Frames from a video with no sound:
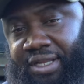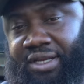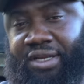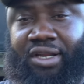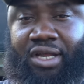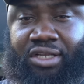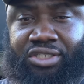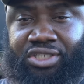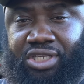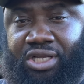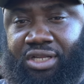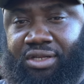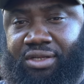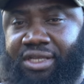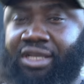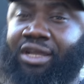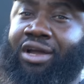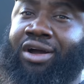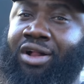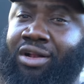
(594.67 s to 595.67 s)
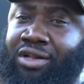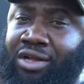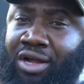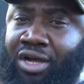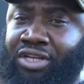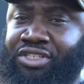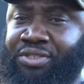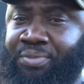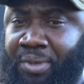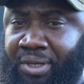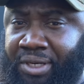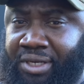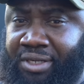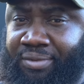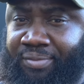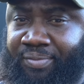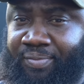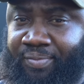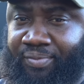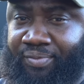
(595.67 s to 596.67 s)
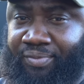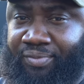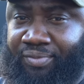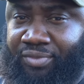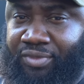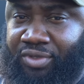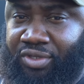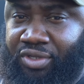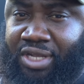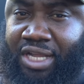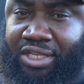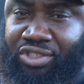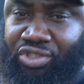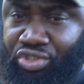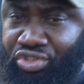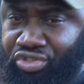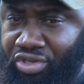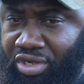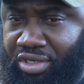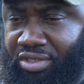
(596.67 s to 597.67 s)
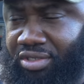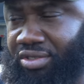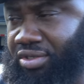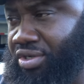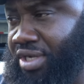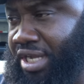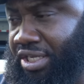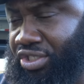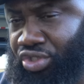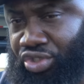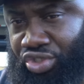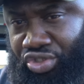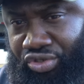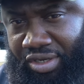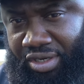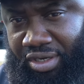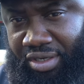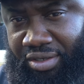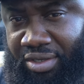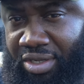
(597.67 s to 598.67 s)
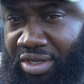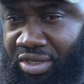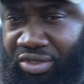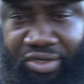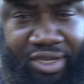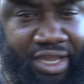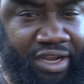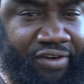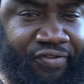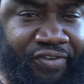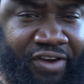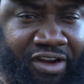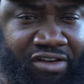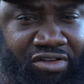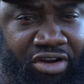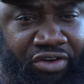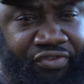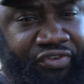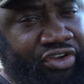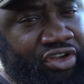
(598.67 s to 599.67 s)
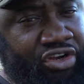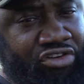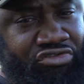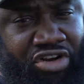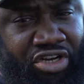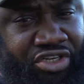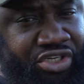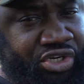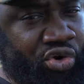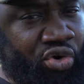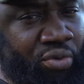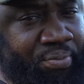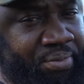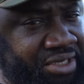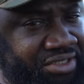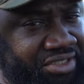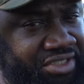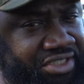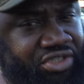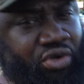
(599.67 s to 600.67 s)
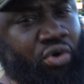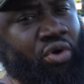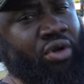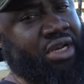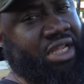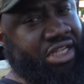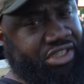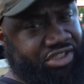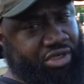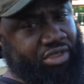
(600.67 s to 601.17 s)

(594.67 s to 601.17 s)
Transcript: In a nutshell, it all costs money. You got your truck, you got your trailer. You got to figure out if you're going to run your own business or lease